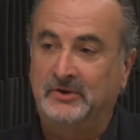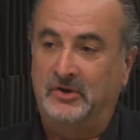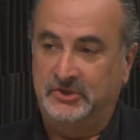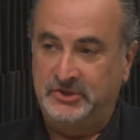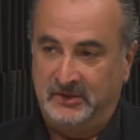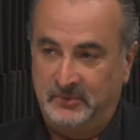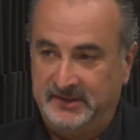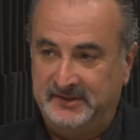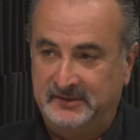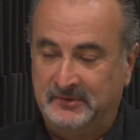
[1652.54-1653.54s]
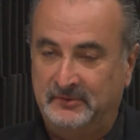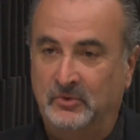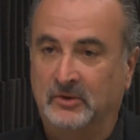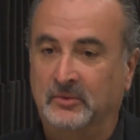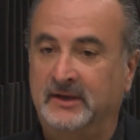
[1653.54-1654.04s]
call the John Wayne syndrome,
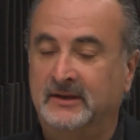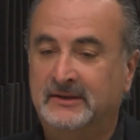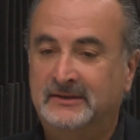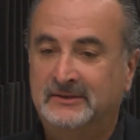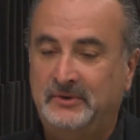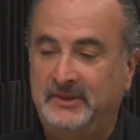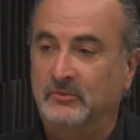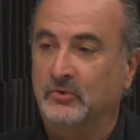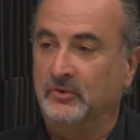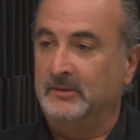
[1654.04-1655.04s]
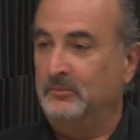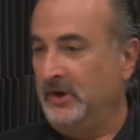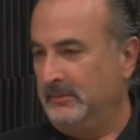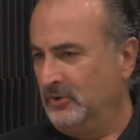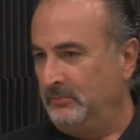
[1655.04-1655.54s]
where we think we're really way
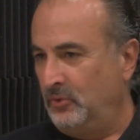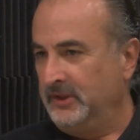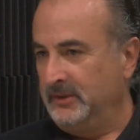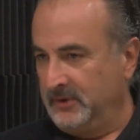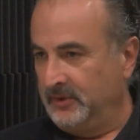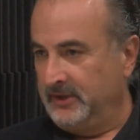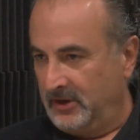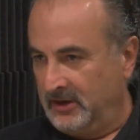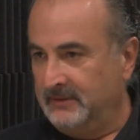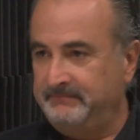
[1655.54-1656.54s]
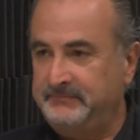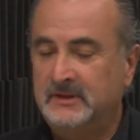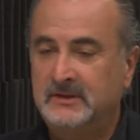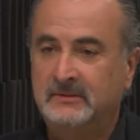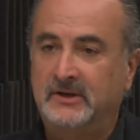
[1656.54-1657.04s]
more important than we really are.
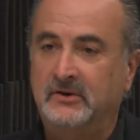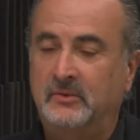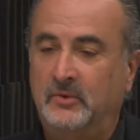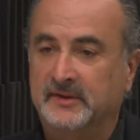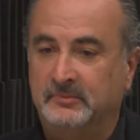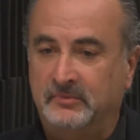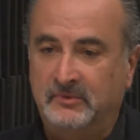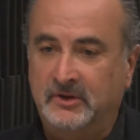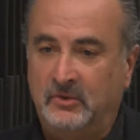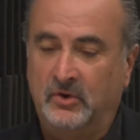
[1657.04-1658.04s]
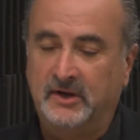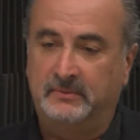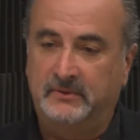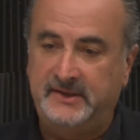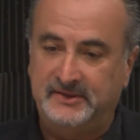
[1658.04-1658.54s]
But here I was, you know, wearing a
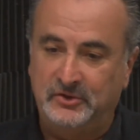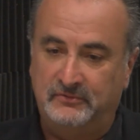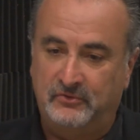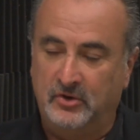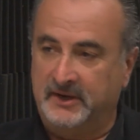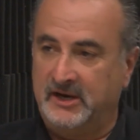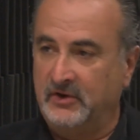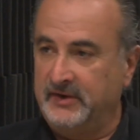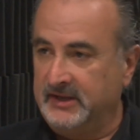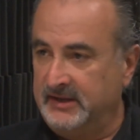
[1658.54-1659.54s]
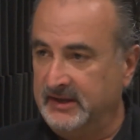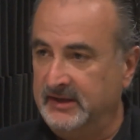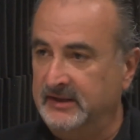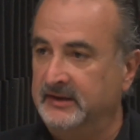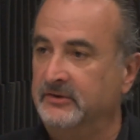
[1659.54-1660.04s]
police uniform and carrying a
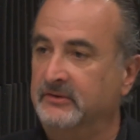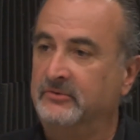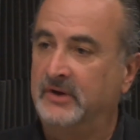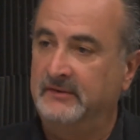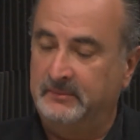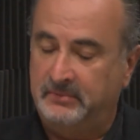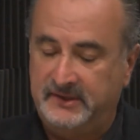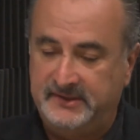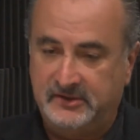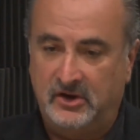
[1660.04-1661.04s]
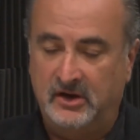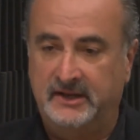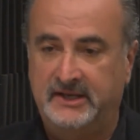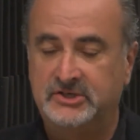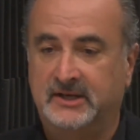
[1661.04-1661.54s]
gun and driving a police car at
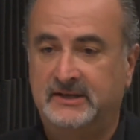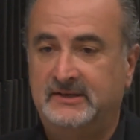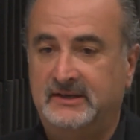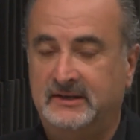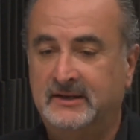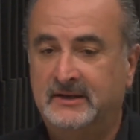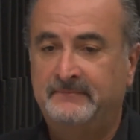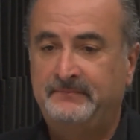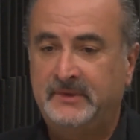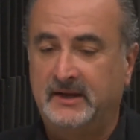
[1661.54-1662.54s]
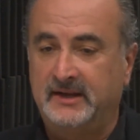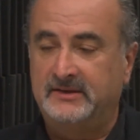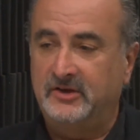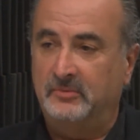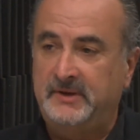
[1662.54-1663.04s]
age 19. And I can
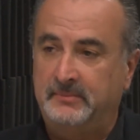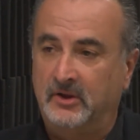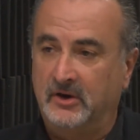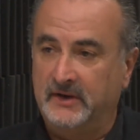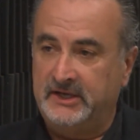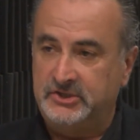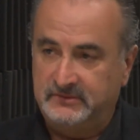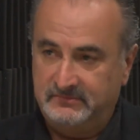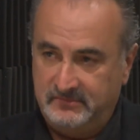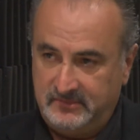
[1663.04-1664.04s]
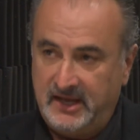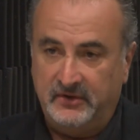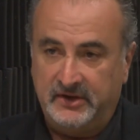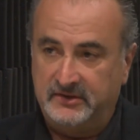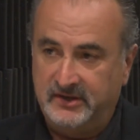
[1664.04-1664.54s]
tell people our age now, I
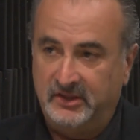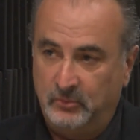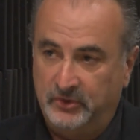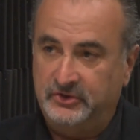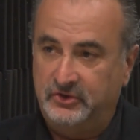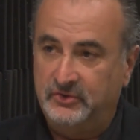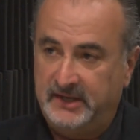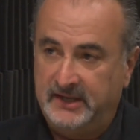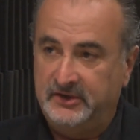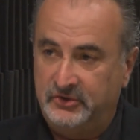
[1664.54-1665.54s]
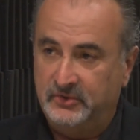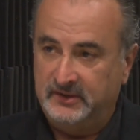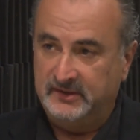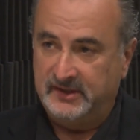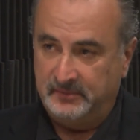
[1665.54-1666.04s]
could tell them what to do, and they had to do it
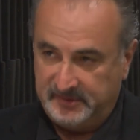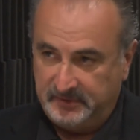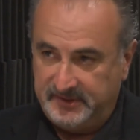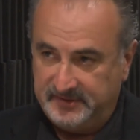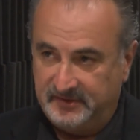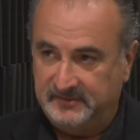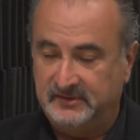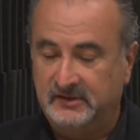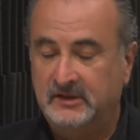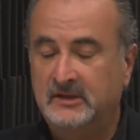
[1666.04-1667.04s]
because I was a police officer.